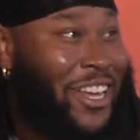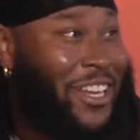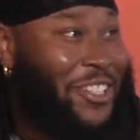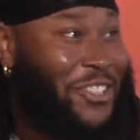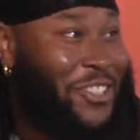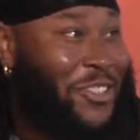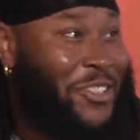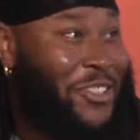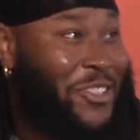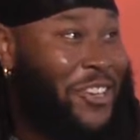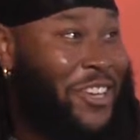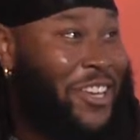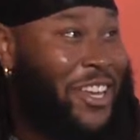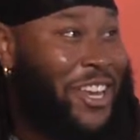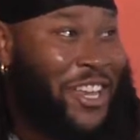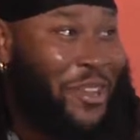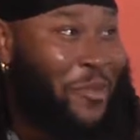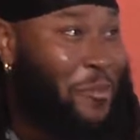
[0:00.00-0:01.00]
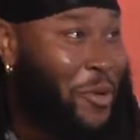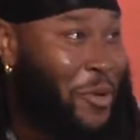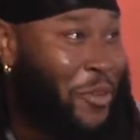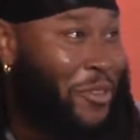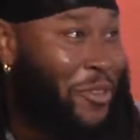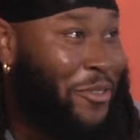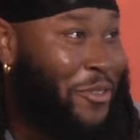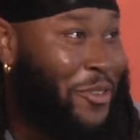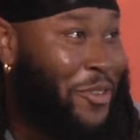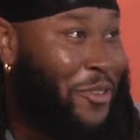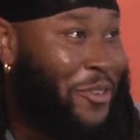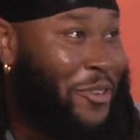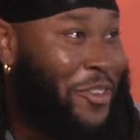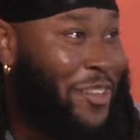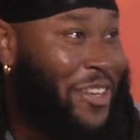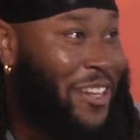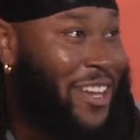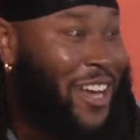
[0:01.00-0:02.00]
at each other in the middle of the field.
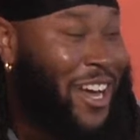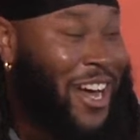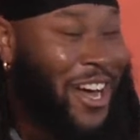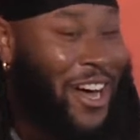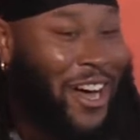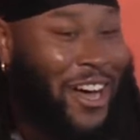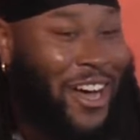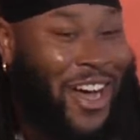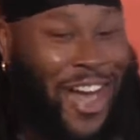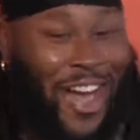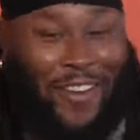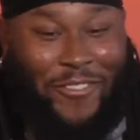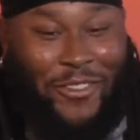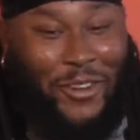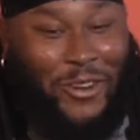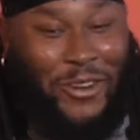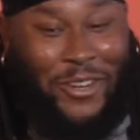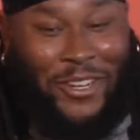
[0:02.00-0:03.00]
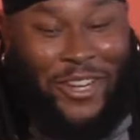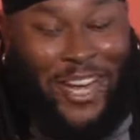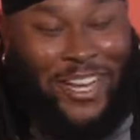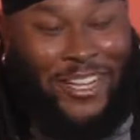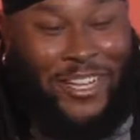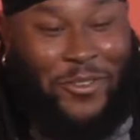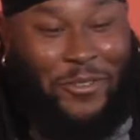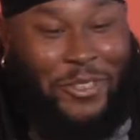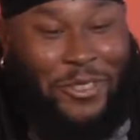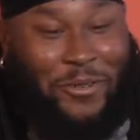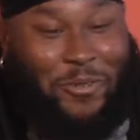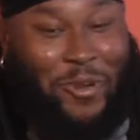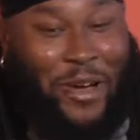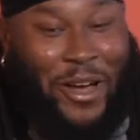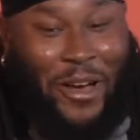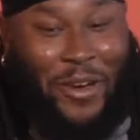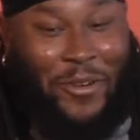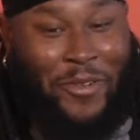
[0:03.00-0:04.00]
Uh, I have no idea what it's
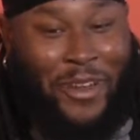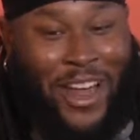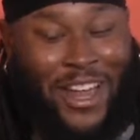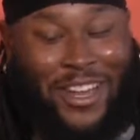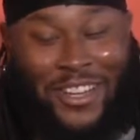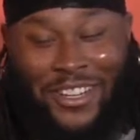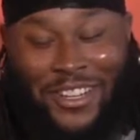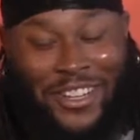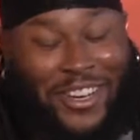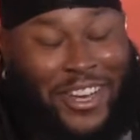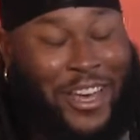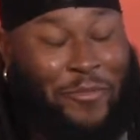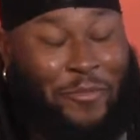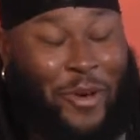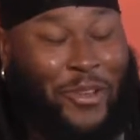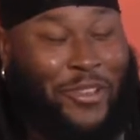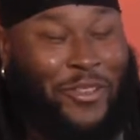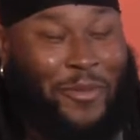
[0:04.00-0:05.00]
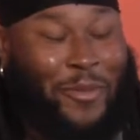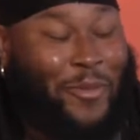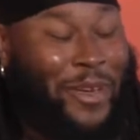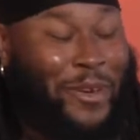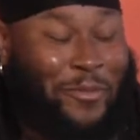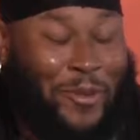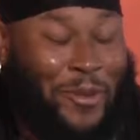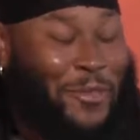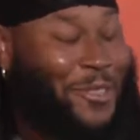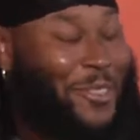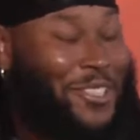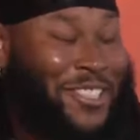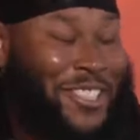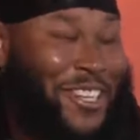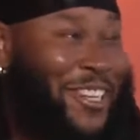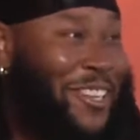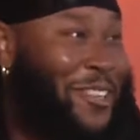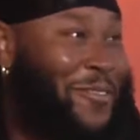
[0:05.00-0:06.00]
about. And I look at both of them. I'm like, bro, just
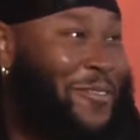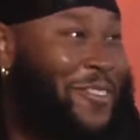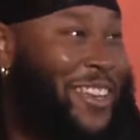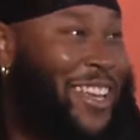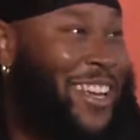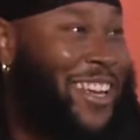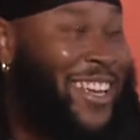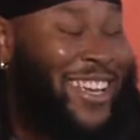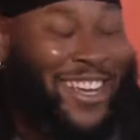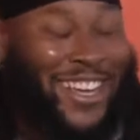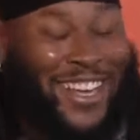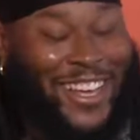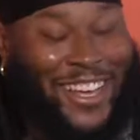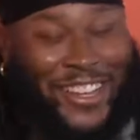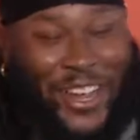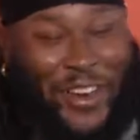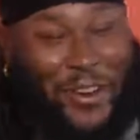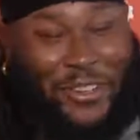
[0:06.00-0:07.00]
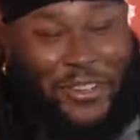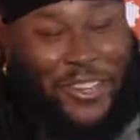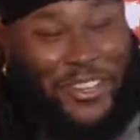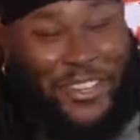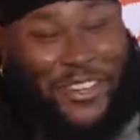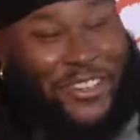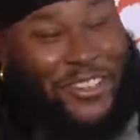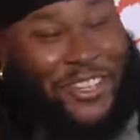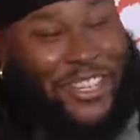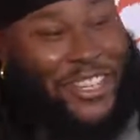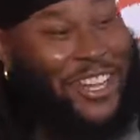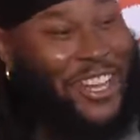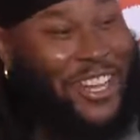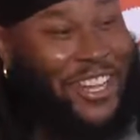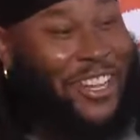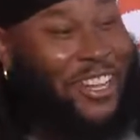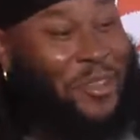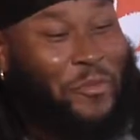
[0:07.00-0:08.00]
shut up. Like, they were literally
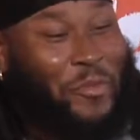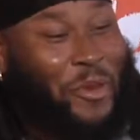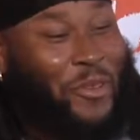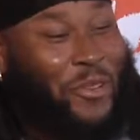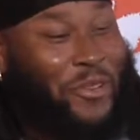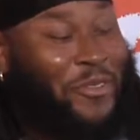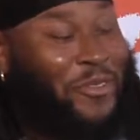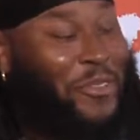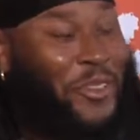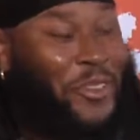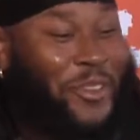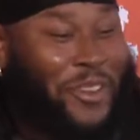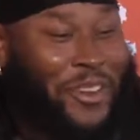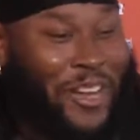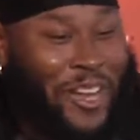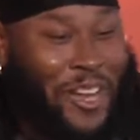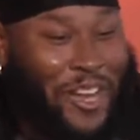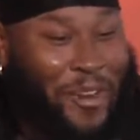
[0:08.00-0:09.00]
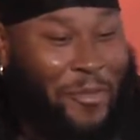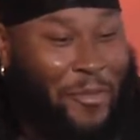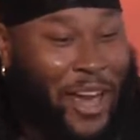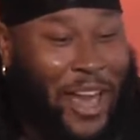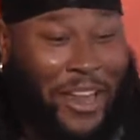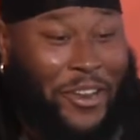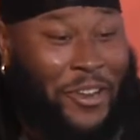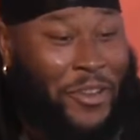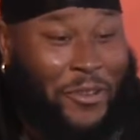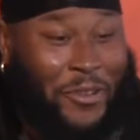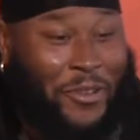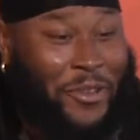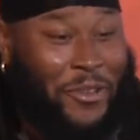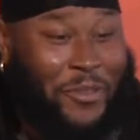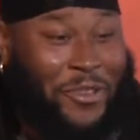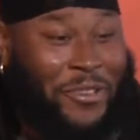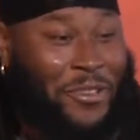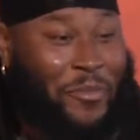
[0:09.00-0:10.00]
yelling in the middle of the field. Um, I had no
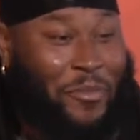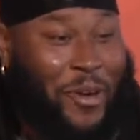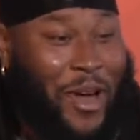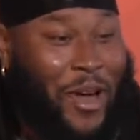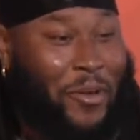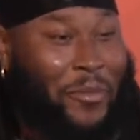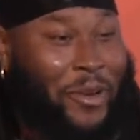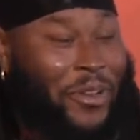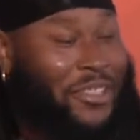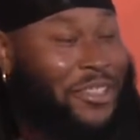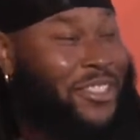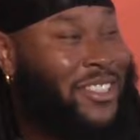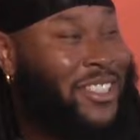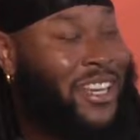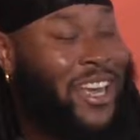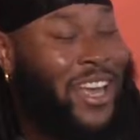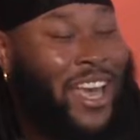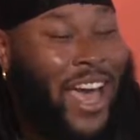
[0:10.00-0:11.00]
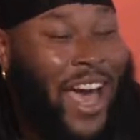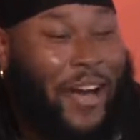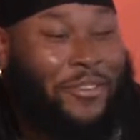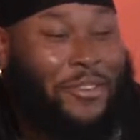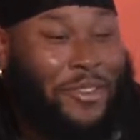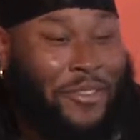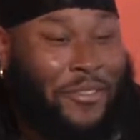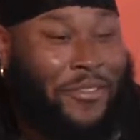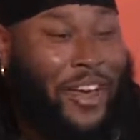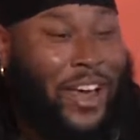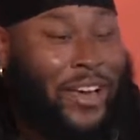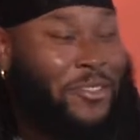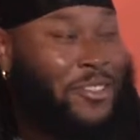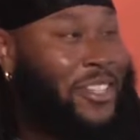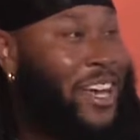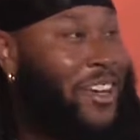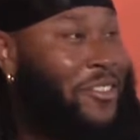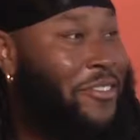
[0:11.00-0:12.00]
clue what it was about, but it was just after the fact, it
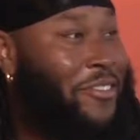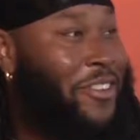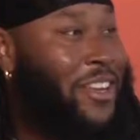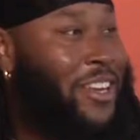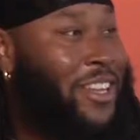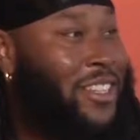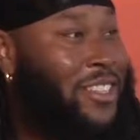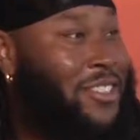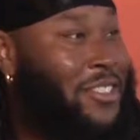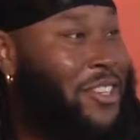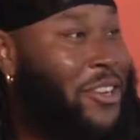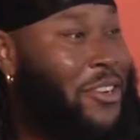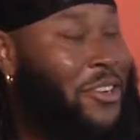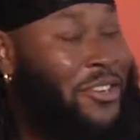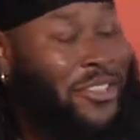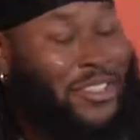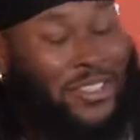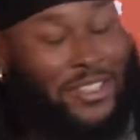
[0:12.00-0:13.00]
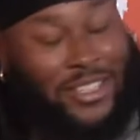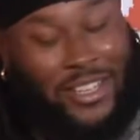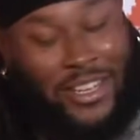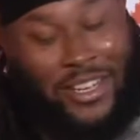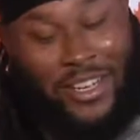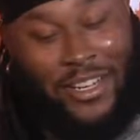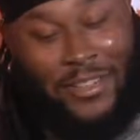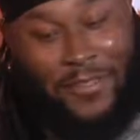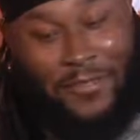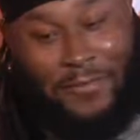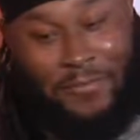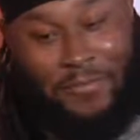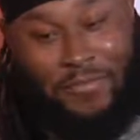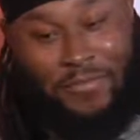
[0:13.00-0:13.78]
was kind of funny. So yeah.